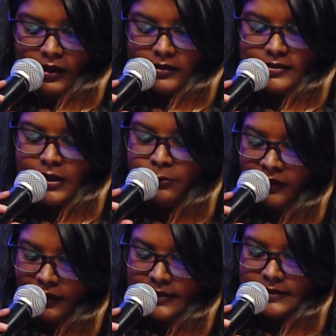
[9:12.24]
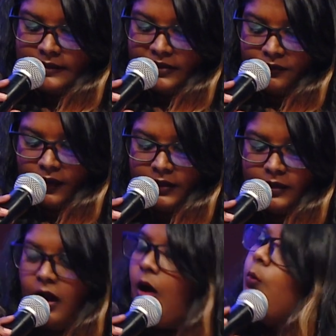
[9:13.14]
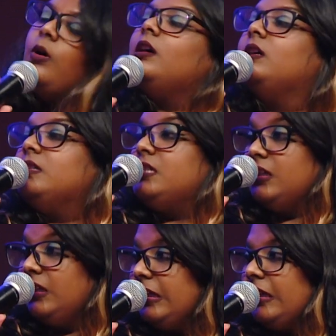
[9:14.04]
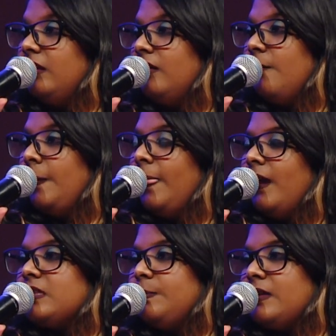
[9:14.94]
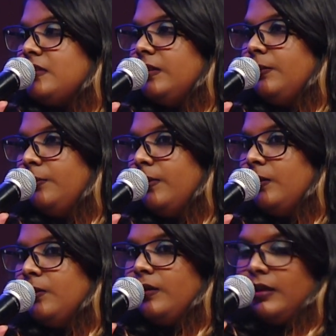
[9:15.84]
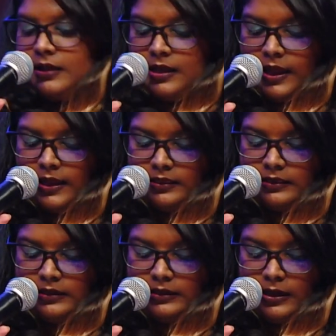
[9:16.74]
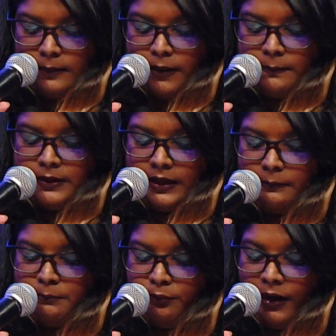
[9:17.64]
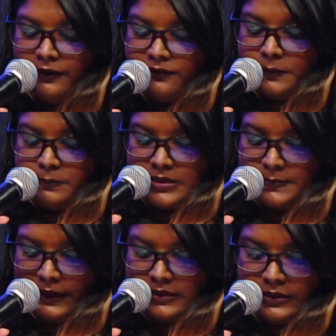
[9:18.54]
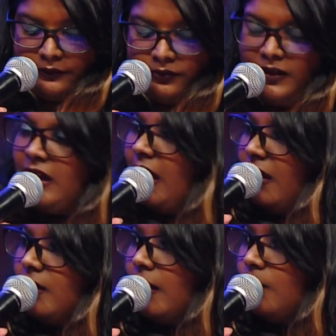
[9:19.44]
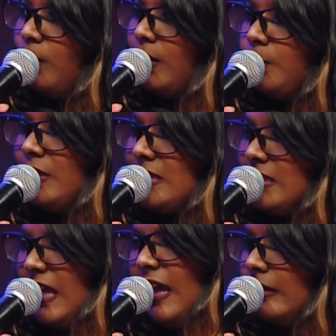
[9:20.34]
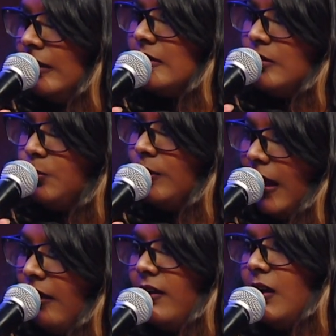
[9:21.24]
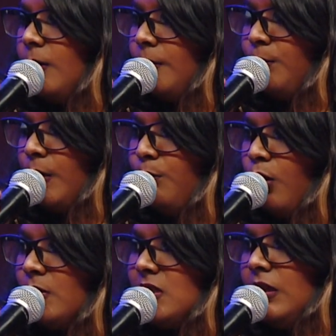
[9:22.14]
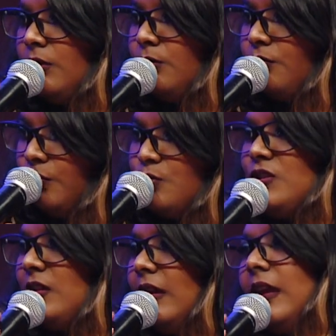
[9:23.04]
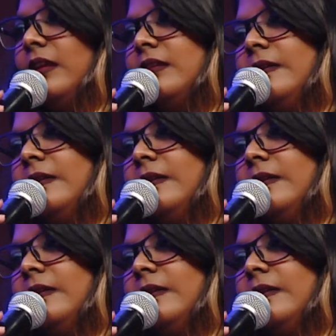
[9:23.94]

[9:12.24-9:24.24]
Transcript: summarize and define our journey, especially when we're looking at the public and private perspective? And where do we stand? Do we have like a promising future ahead?